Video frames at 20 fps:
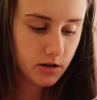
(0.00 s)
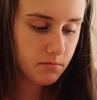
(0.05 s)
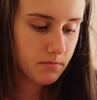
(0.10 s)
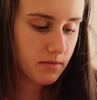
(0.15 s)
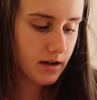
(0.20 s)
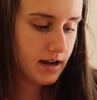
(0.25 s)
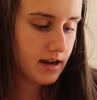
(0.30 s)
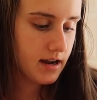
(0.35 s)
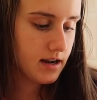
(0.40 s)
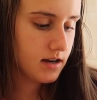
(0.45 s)
You
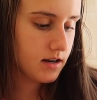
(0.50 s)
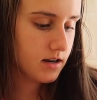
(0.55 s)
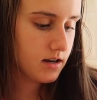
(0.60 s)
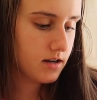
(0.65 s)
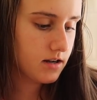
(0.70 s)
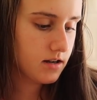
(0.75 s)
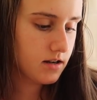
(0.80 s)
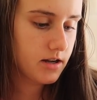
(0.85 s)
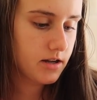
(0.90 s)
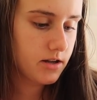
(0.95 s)
make
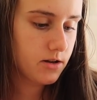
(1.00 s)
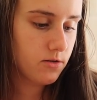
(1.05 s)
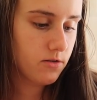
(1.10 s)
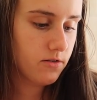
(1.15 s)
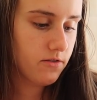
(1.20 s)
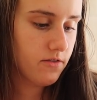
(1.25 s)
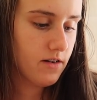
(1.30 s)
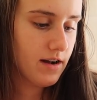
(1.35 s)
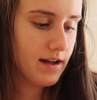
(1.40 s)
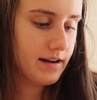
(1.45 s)
your
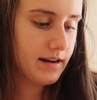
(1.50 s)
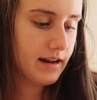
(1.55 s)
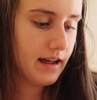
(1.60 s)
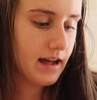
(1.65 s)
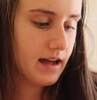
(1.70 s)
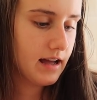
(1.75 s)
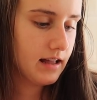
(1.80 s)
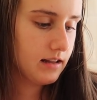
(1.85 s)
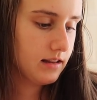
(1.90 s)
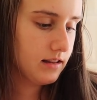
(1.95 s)

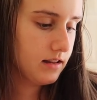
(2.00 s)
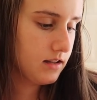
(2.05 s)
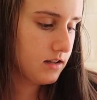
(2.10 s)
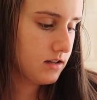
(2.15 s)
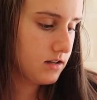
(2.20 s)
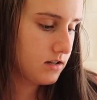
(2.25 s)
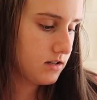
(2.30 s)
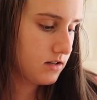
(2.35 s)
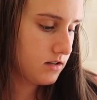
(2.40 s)
final